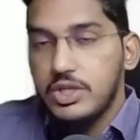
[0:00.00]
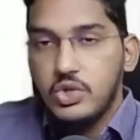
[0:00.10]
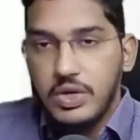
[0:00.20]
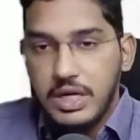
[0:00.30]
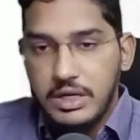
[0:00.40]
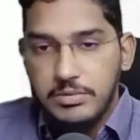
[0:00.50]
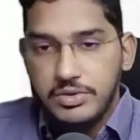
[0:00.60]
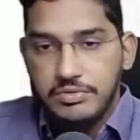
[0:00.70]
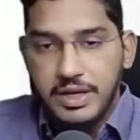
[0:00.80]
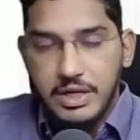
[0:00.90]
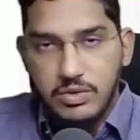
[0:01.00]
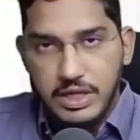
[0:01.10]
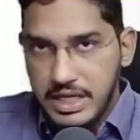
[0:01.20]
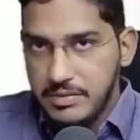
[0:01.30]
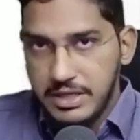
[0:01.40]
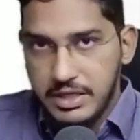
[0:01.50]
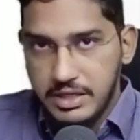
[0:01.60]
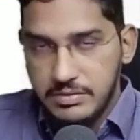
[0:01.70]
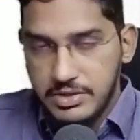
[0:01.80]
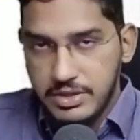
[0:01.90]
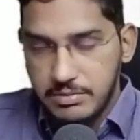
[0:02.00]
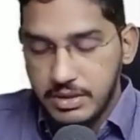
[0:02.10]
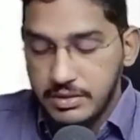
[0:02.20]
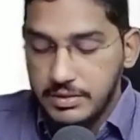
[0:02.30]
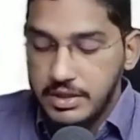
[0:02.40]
You are unable to find out any material misstatement.